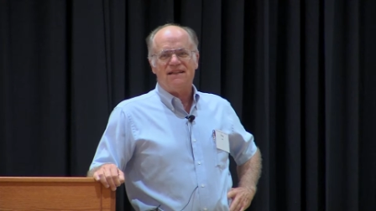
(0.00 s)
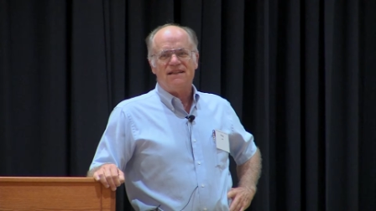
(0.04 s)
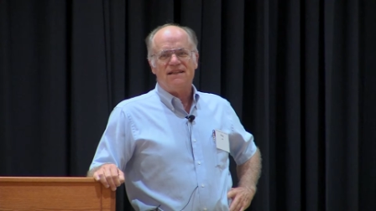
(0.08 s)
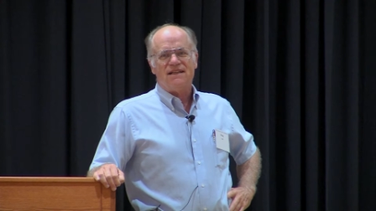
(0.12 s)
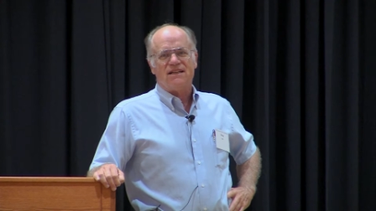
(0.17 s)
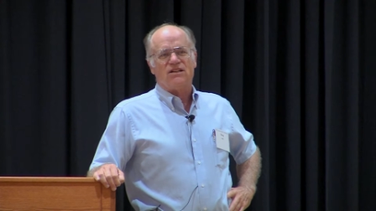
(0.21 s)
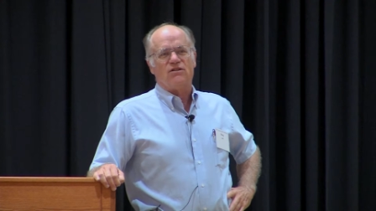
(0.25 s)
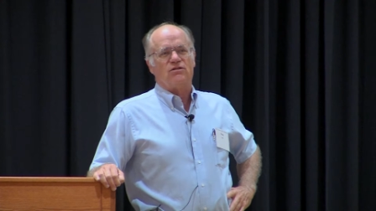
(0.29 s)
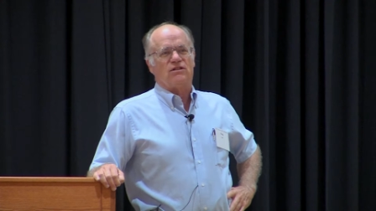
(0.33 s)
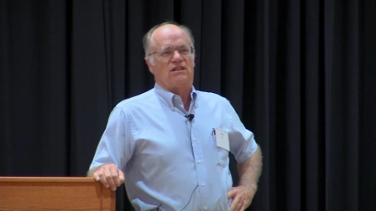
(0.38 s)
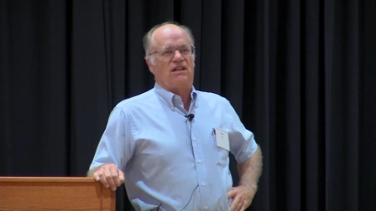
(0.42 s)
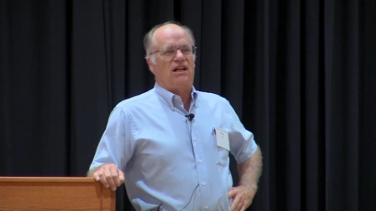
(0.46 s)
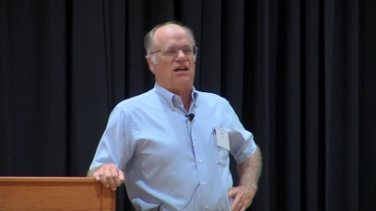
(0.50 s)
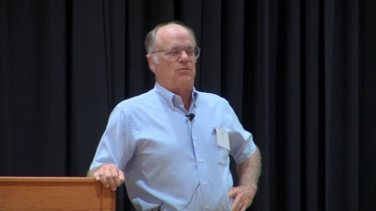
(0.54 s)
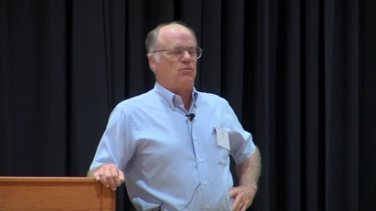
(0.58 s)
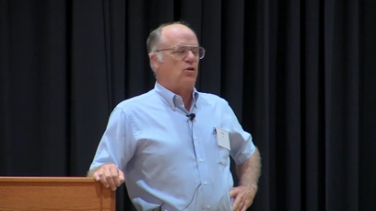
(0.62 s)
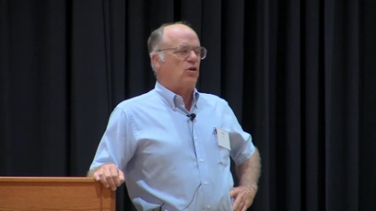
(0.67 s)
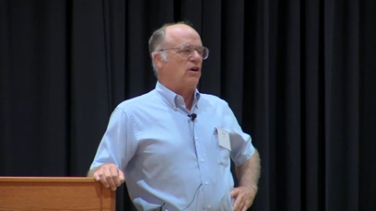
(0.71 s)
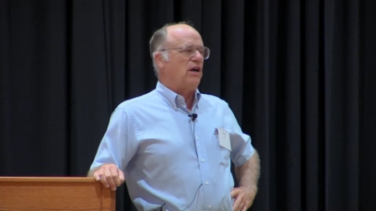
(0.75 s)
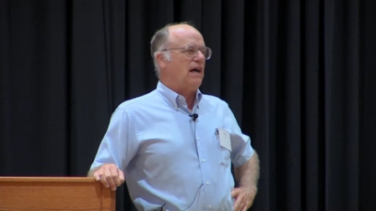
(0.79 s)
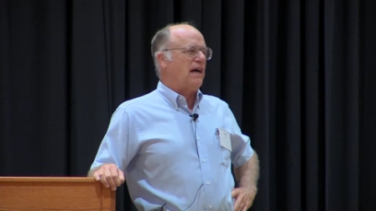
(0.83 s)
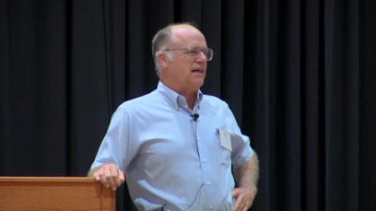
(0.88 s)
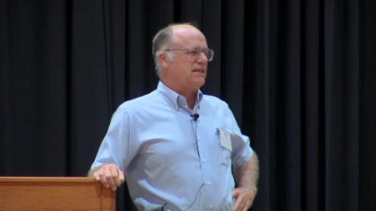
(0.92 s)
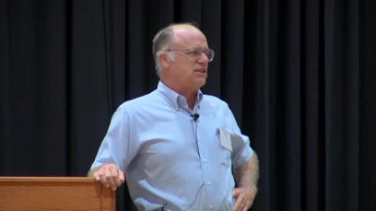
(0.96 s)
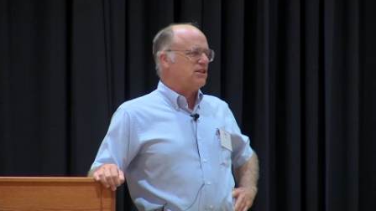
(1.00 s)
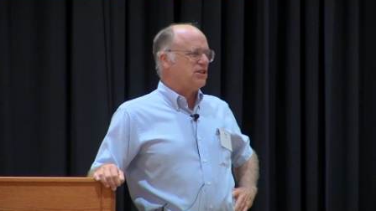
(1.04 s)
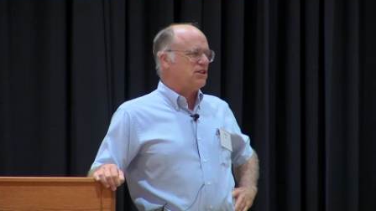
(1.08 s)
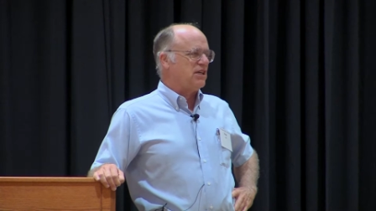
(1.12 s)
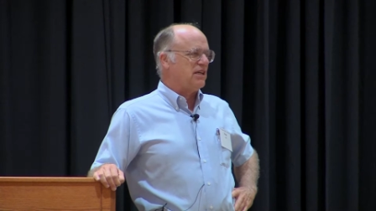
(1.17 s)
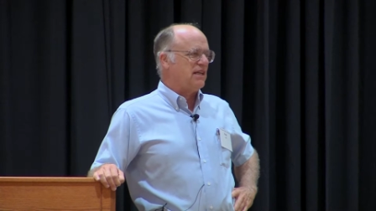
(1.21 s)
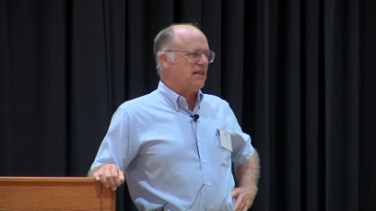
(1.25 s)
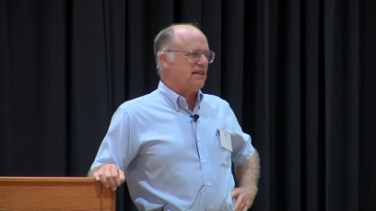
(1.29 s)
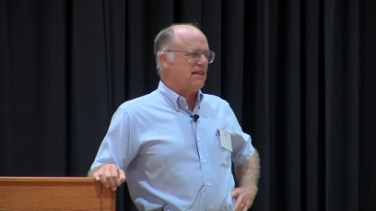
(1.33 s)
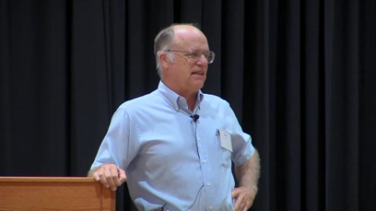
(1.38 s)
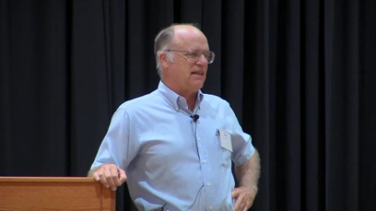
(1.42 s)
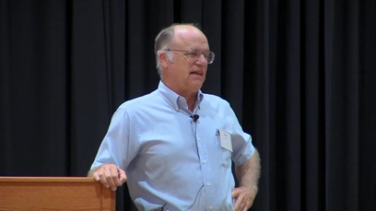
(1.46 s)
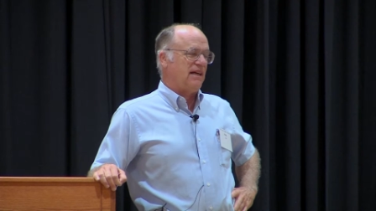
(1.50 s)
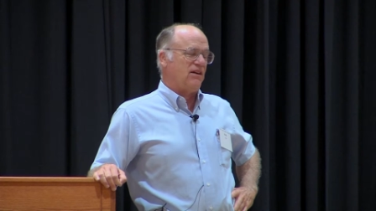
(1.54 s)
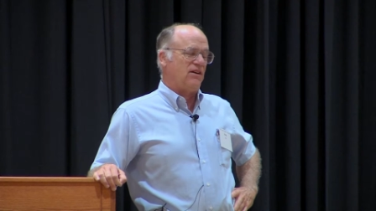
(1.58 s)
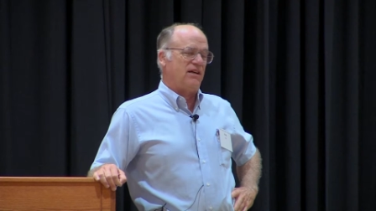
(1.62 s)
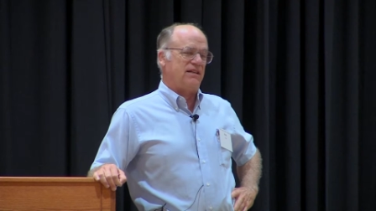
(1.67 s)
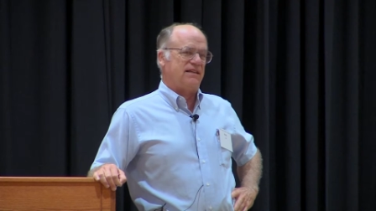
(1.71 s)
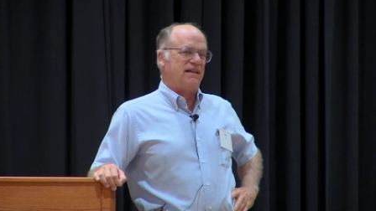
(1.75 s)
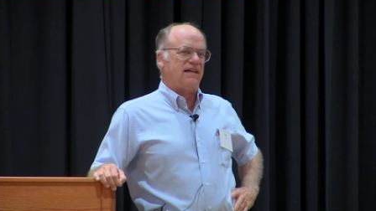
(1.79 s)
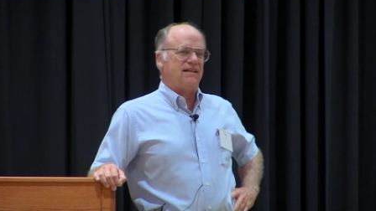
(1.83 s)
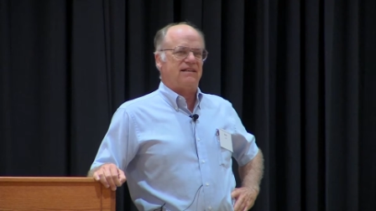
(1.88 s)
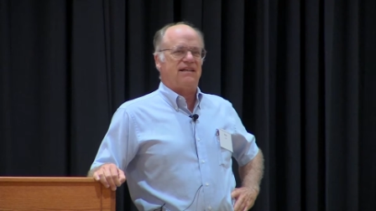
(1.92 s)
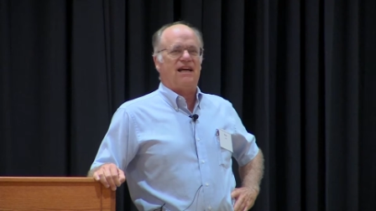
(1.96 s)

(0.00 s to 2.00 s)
There was a lot more oxygen in the air at that